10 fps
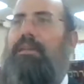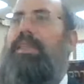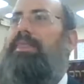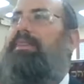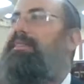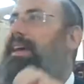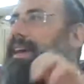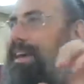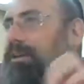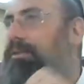That there's a
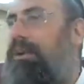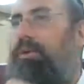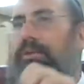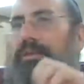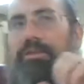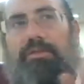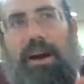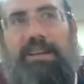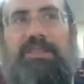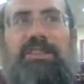chiyuv according to
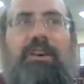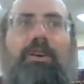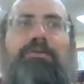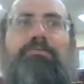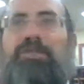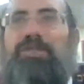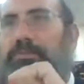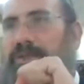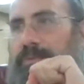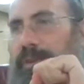Rashi on
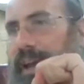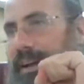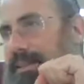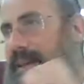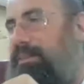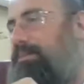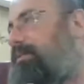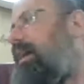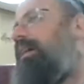Shmini Atzeres.